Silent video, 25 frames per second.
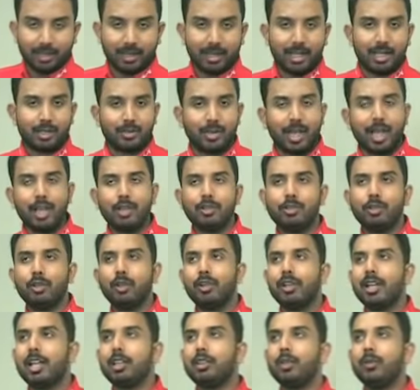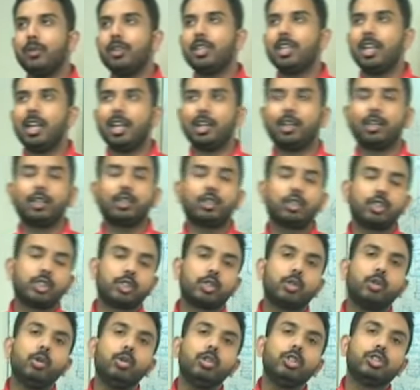All right, so I used to go to Dato Vijay like a
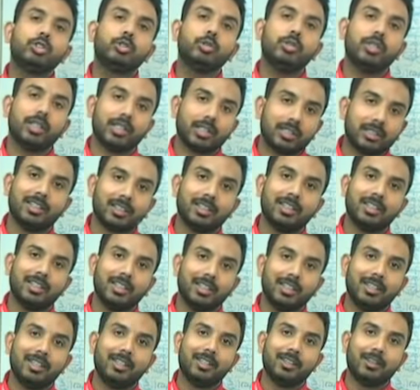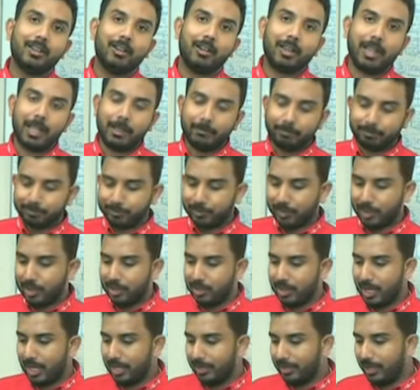school student. Okay,
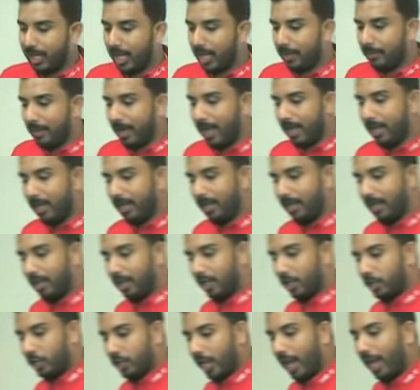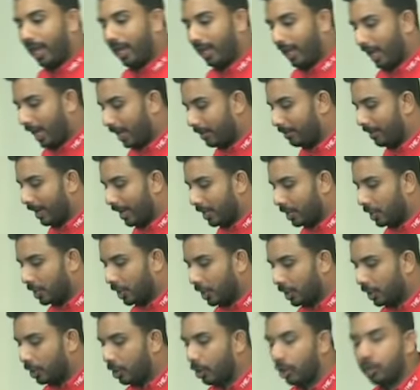so I'll take my check and my
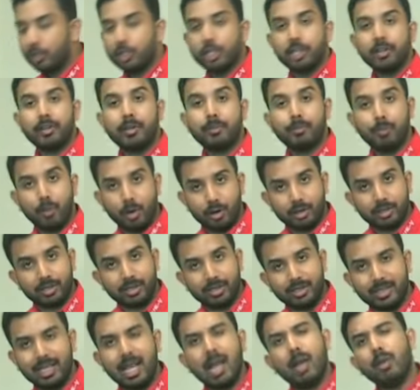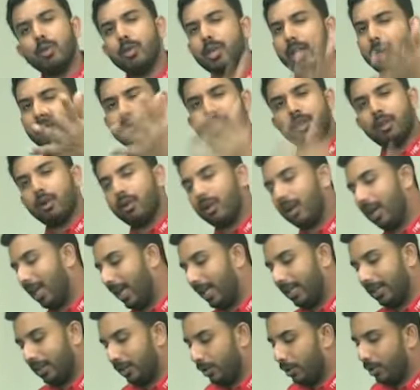genealogy report. Now you have it
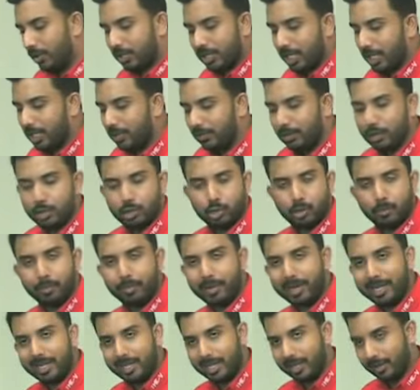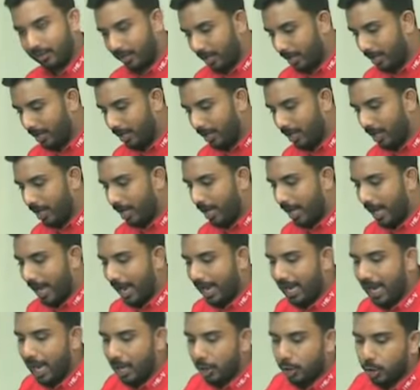online. Those days we used to print it. Okay,
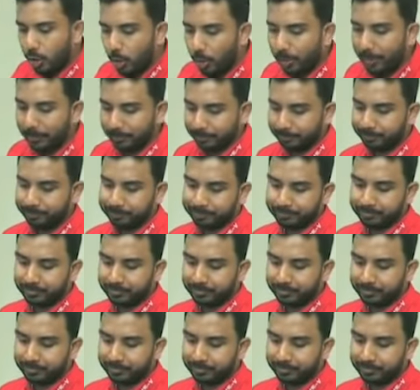and I'll show him.